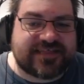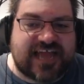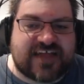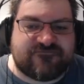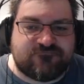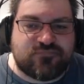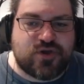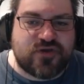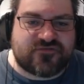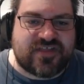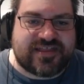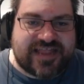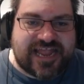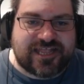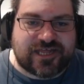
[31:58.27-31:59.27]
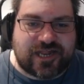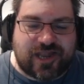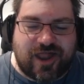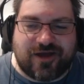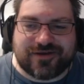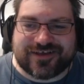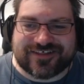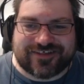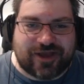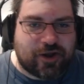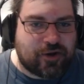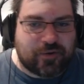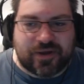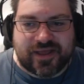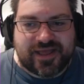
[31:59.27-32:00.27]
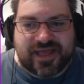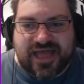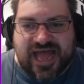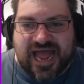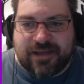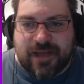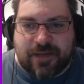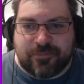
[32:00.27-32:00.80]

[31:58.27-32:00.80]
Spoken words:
I've moved the needle along, so I'm